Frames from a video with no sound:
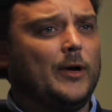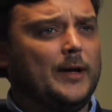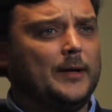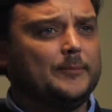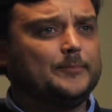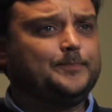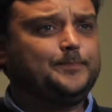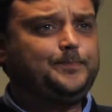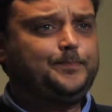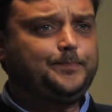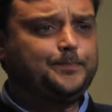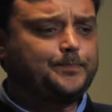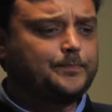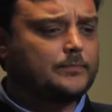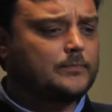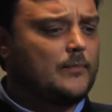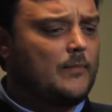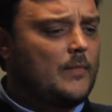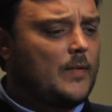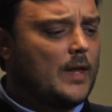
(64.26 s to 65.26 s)
in,
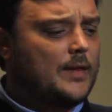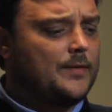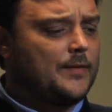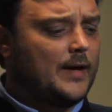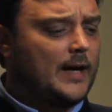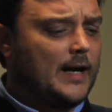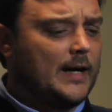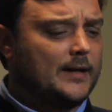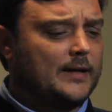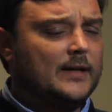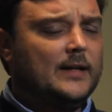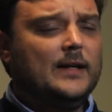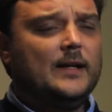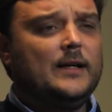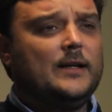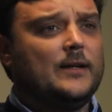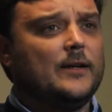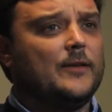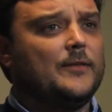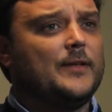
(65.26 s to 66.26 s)
that
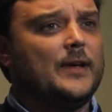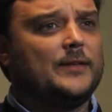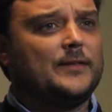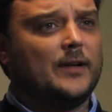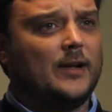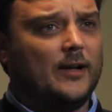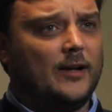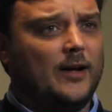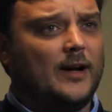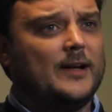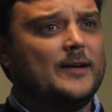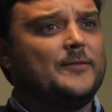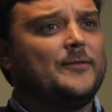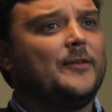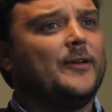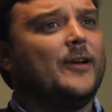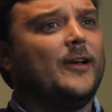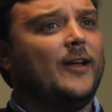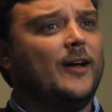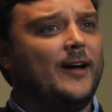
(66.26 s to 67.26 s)
there's a
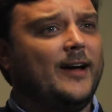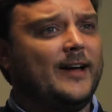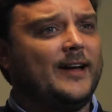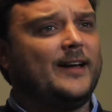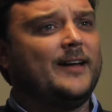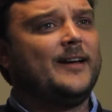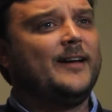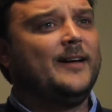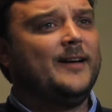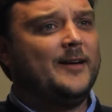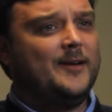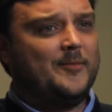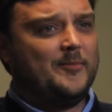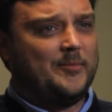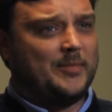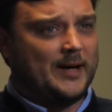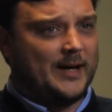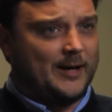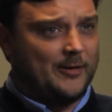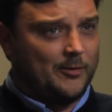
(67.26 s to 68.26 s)
like-for-like
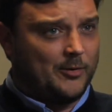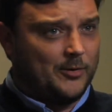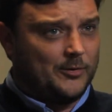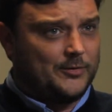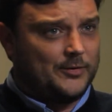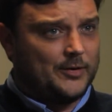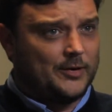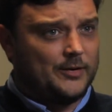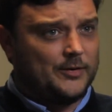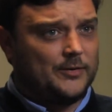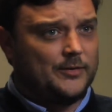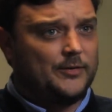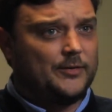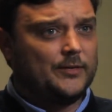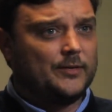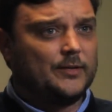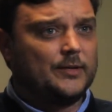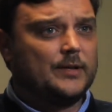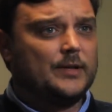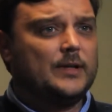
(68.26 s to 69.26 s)
payroll
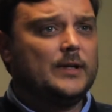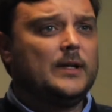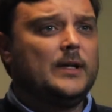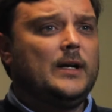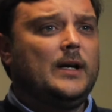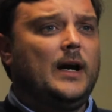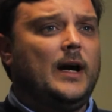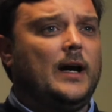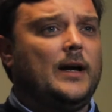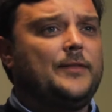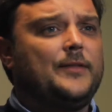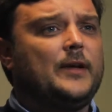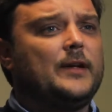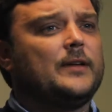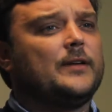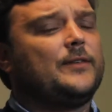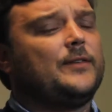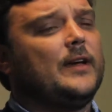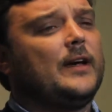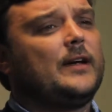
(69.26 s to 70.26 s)
solution. I think
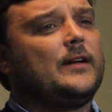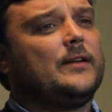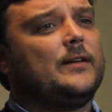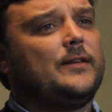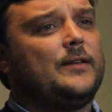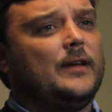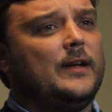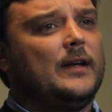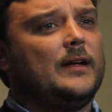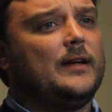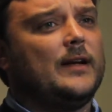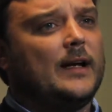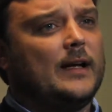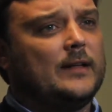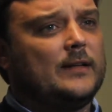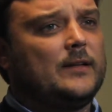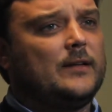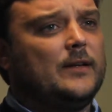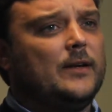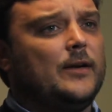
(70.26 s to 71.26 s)
the second thing
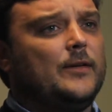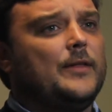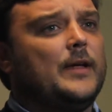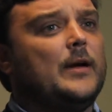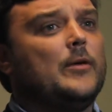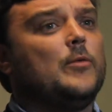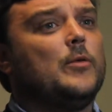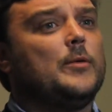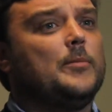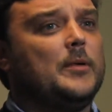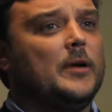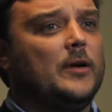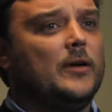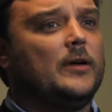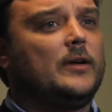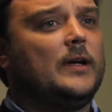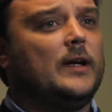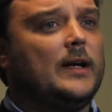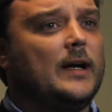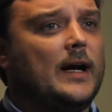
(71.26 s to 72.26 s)
that they would be
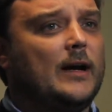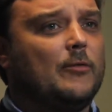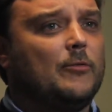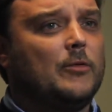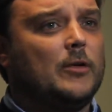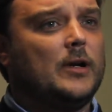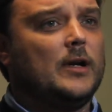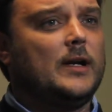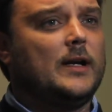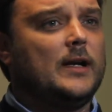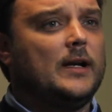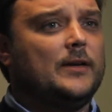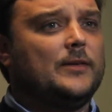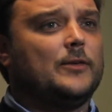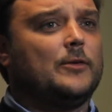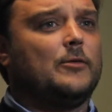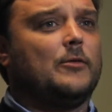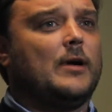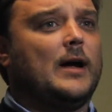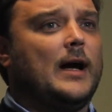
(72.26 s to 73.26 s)
looking at really is
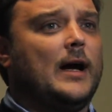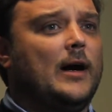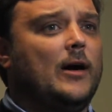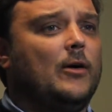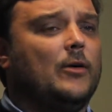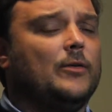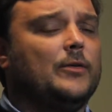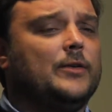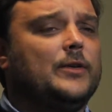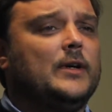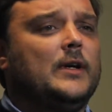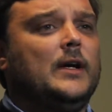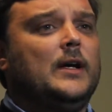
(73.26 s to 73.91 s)
around